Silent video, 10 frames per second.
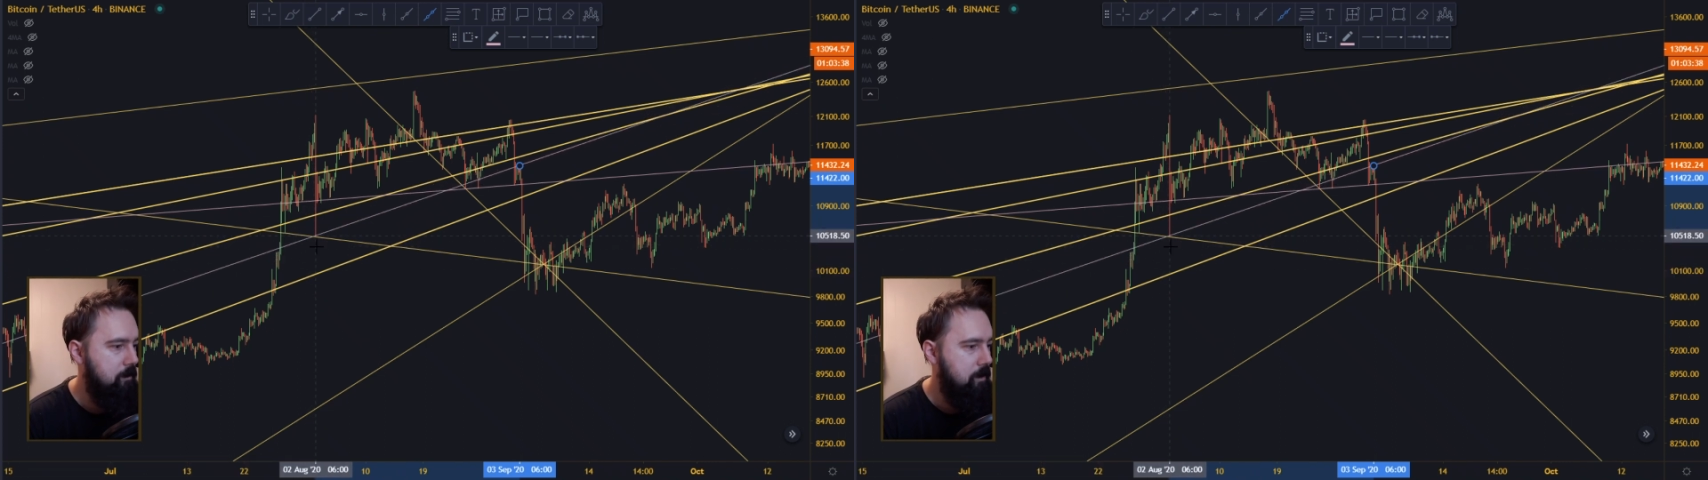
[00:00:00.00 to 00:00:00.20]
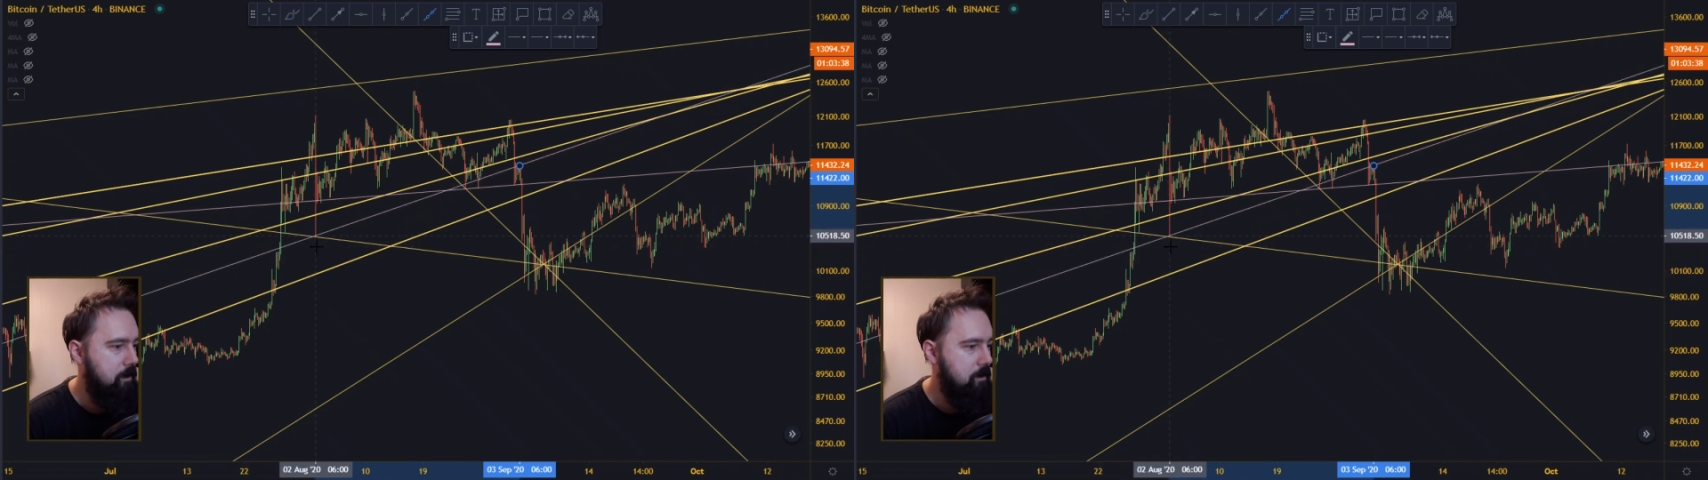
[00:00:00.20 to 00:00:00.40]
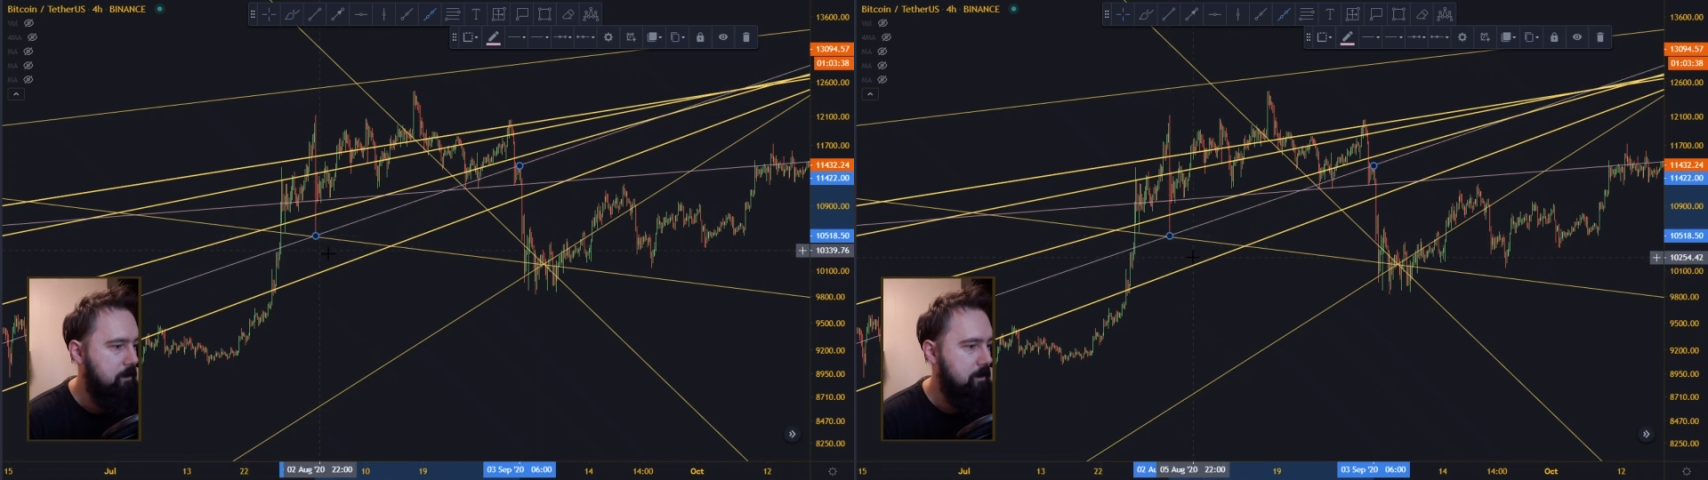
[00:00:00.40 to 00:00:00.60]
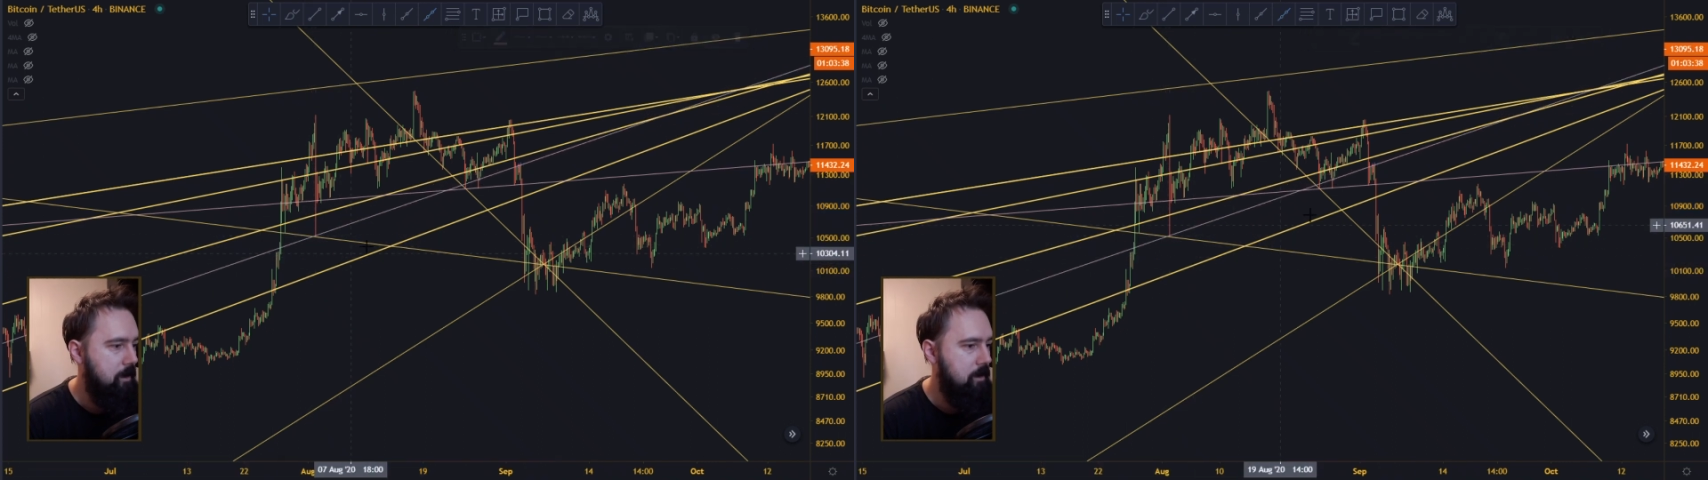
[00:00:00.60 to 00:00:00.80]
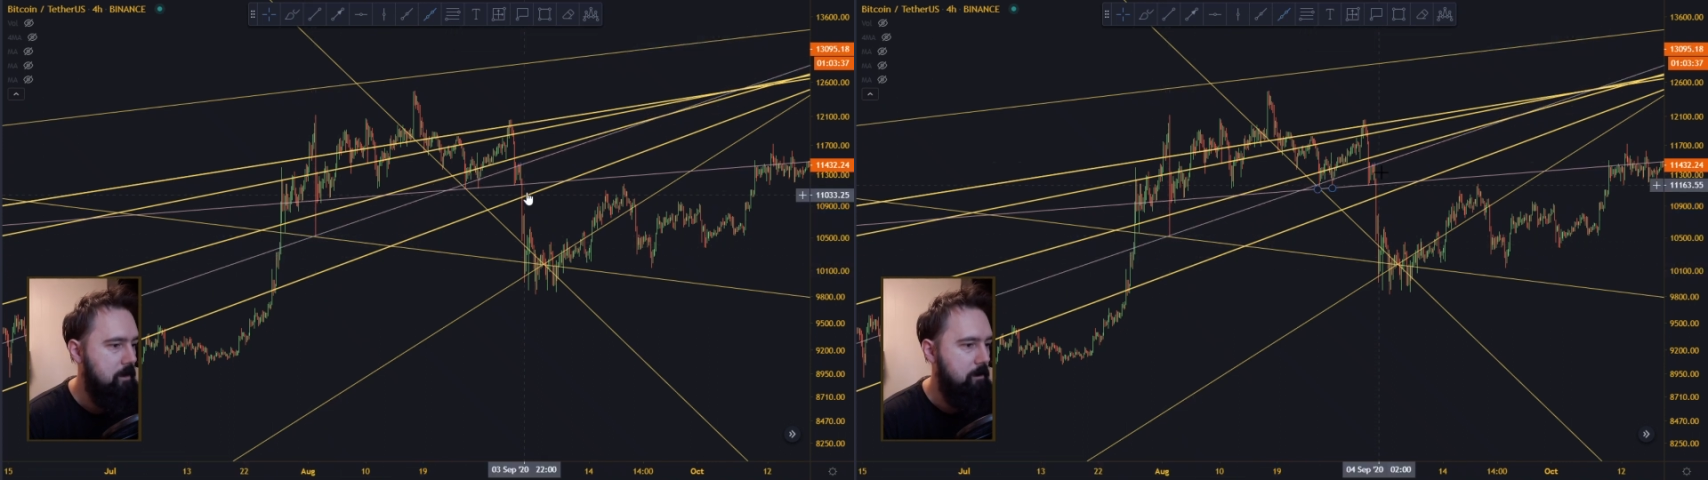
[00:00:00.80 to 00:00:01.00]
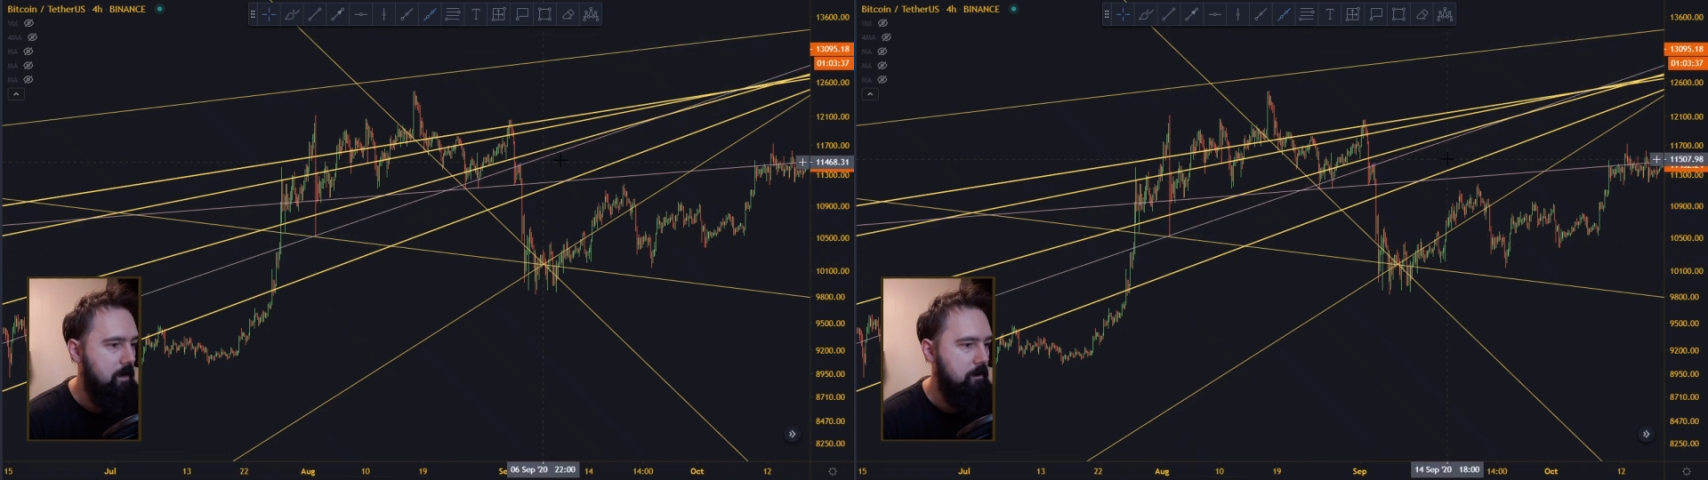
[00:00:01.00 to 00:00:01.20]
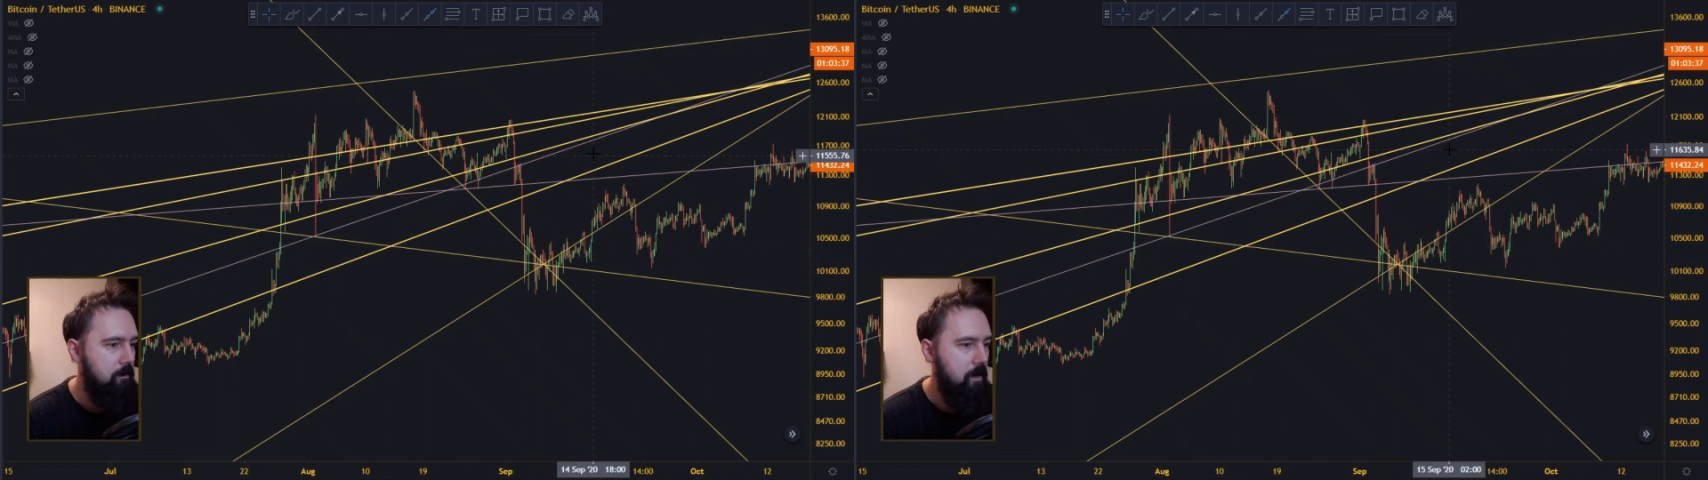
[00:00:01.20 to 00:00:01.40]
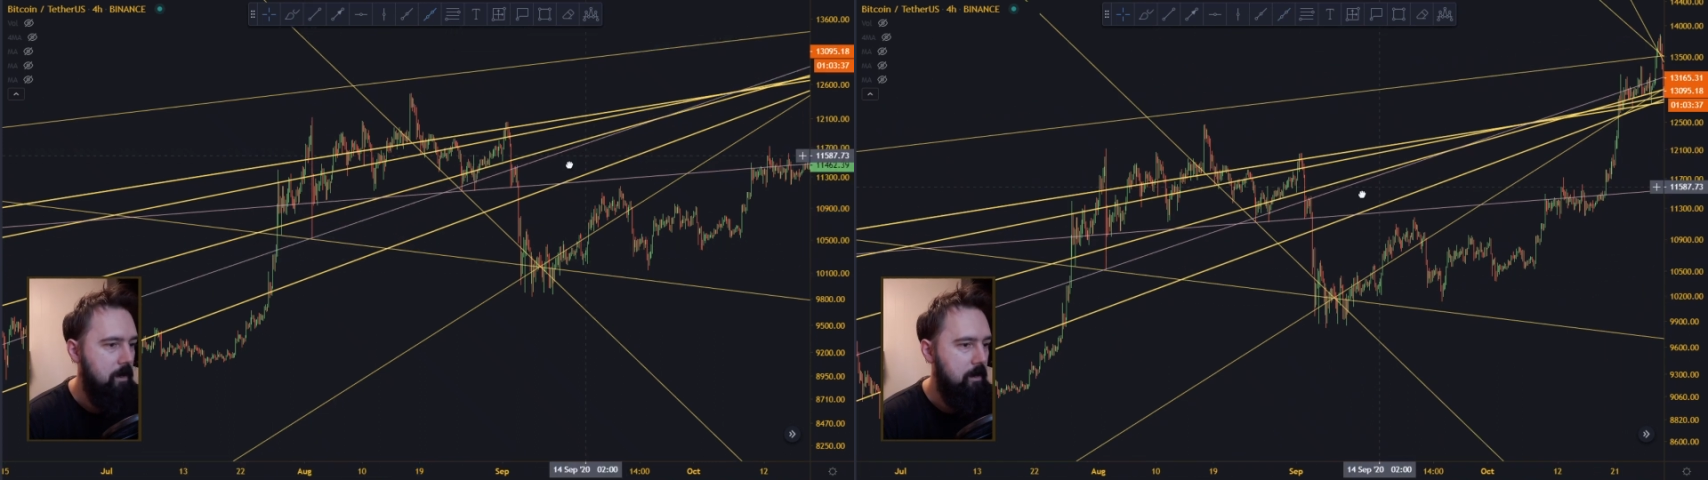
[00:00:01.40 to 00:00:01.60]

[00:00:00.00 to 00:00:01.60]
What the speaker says: There's the bottom.